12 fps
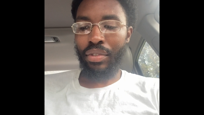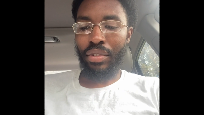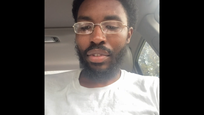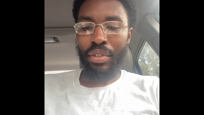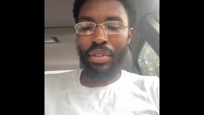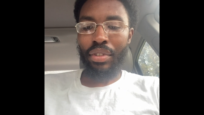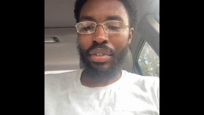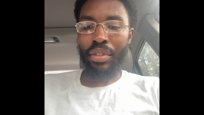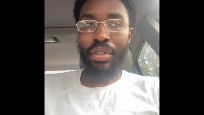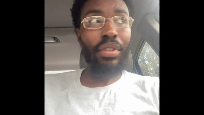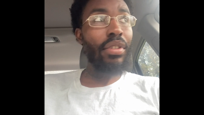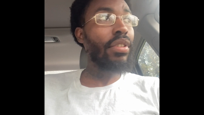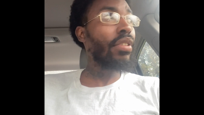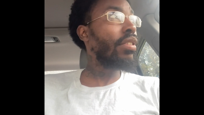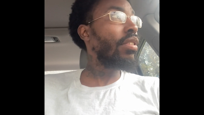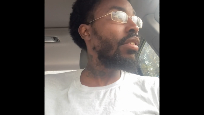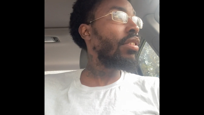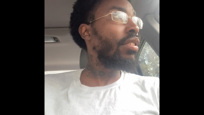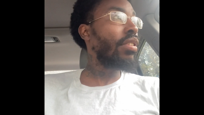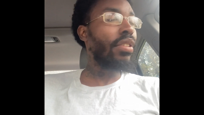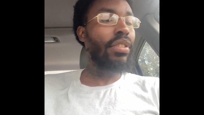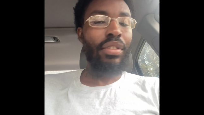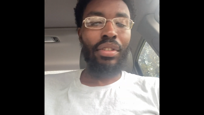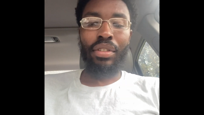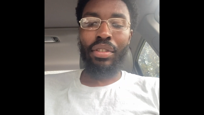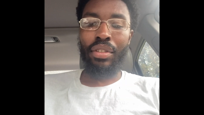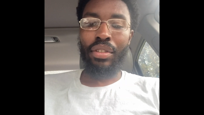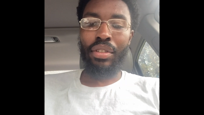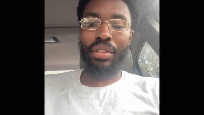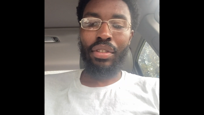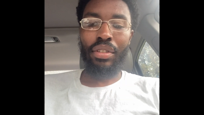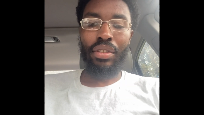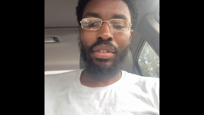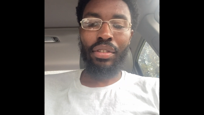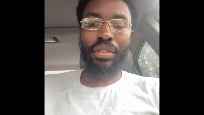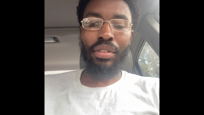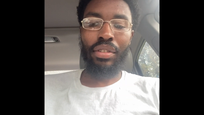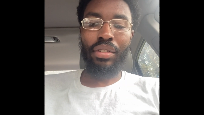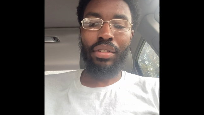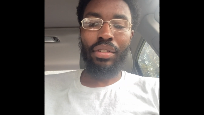No one is speaking in this clip.